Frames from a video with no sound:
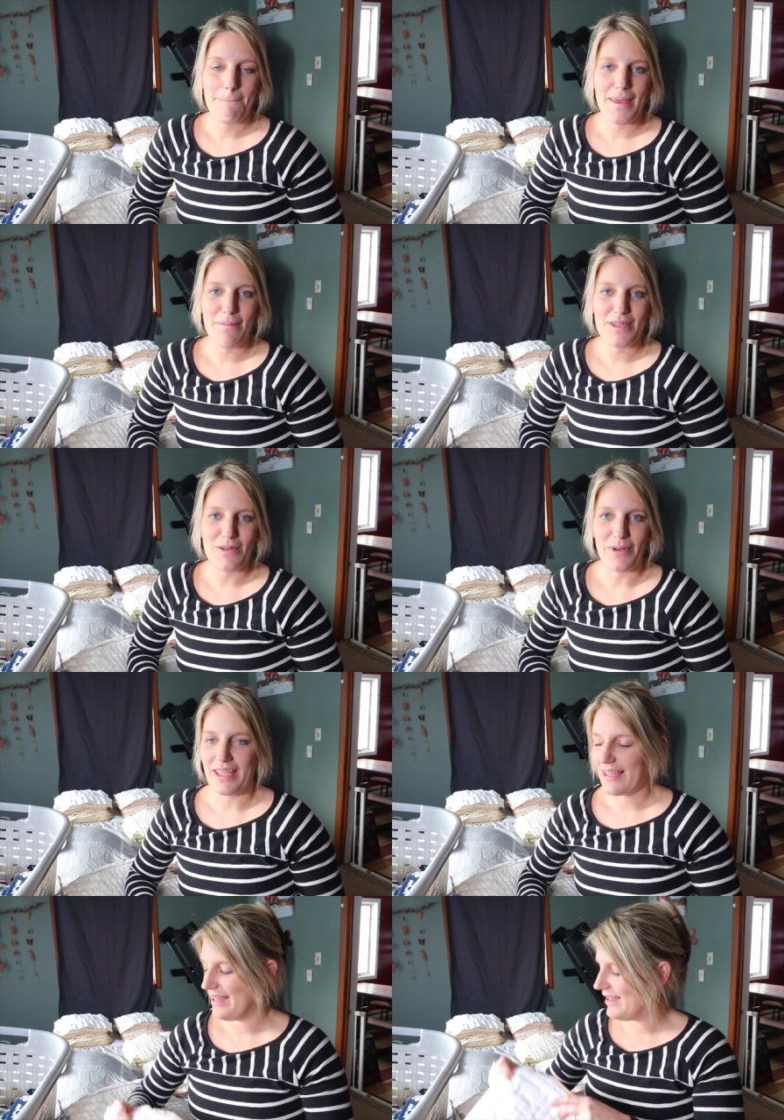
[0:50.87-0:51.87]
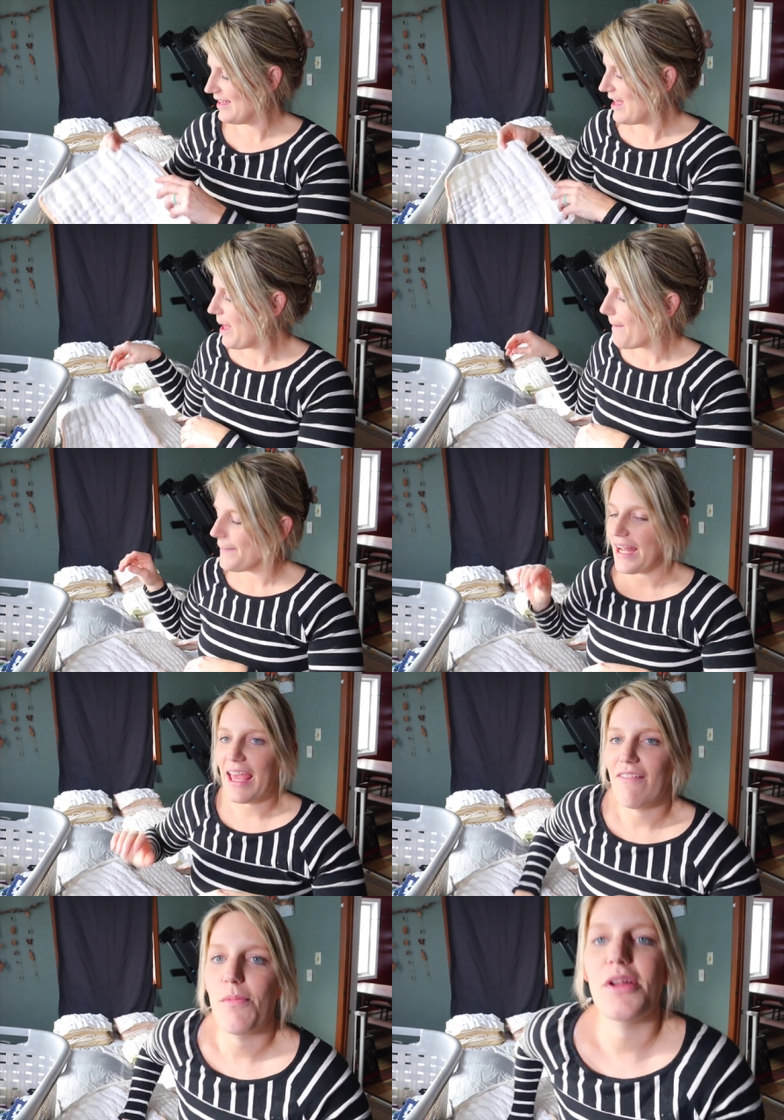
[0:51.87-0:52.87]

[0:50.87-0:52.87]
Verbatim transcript: baby's awake. But I have a